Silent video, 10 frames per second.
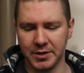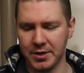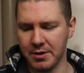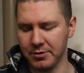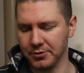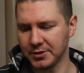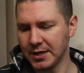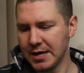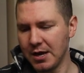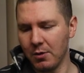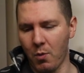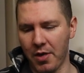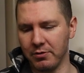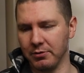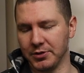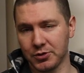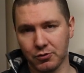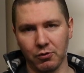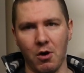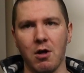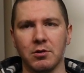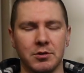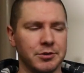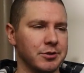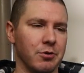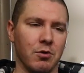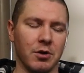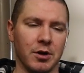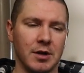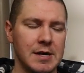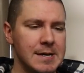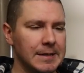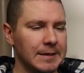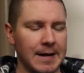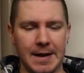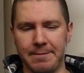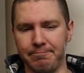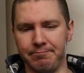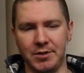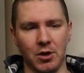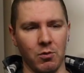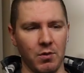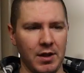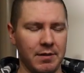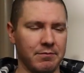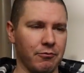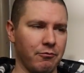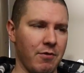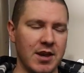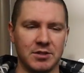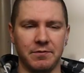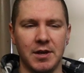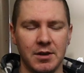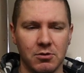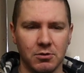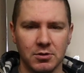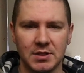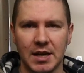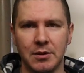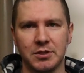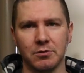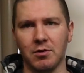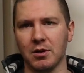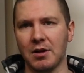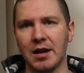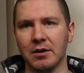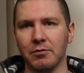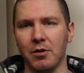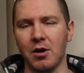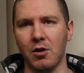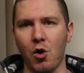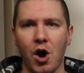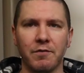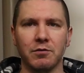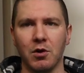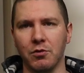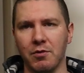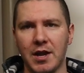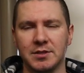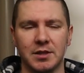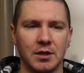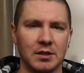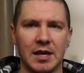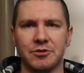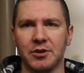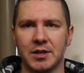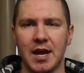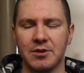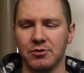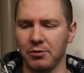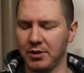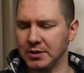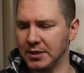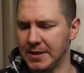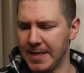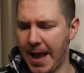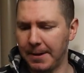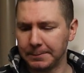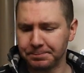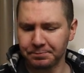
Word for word: the years, whether it's crawlers or um, you know race vehicles that I used to run a lot of uh, off-road racing, electric, nitro, things like that.